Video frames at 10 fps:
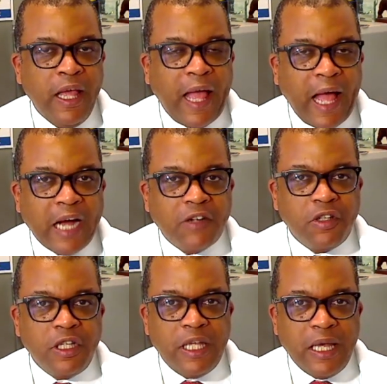
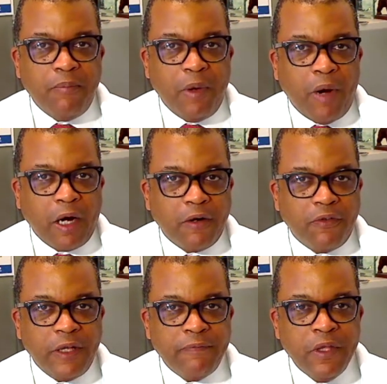actually get
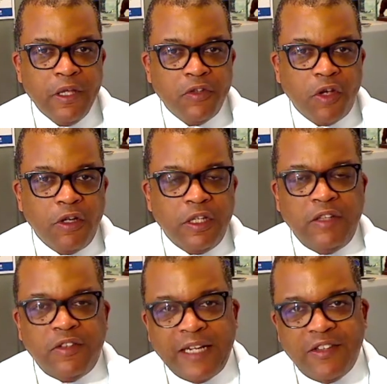mammography. So
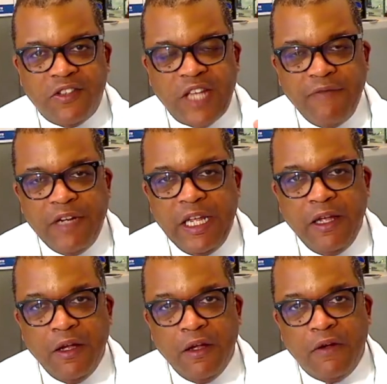it's that
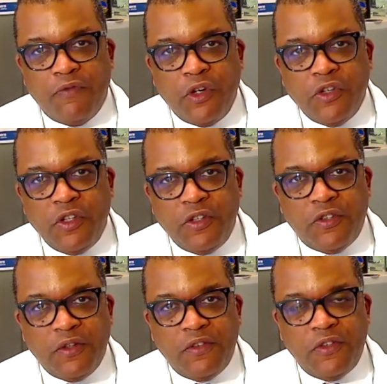70
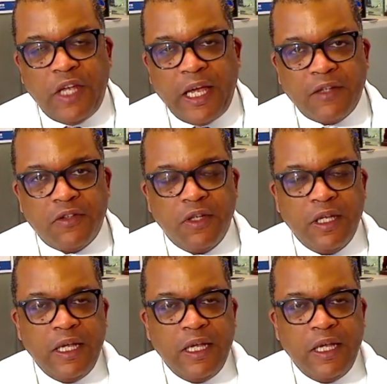versus 6.